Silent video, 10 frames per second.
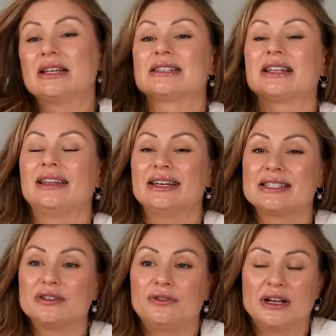It is
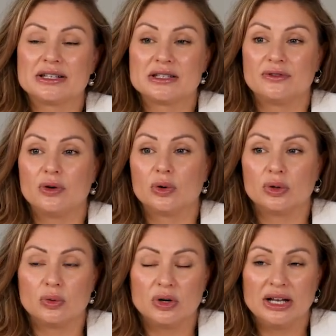less effective on
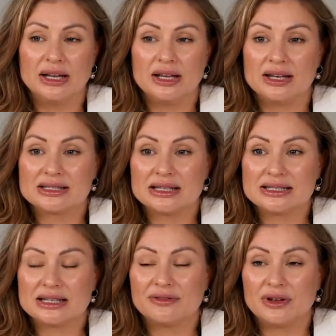oily, it is
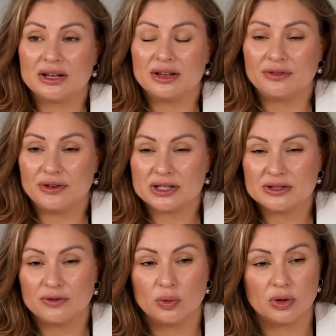less
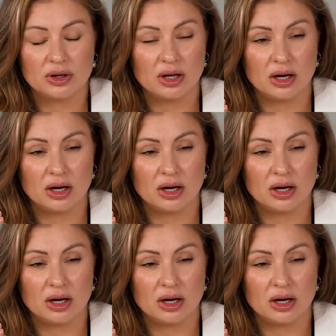effective on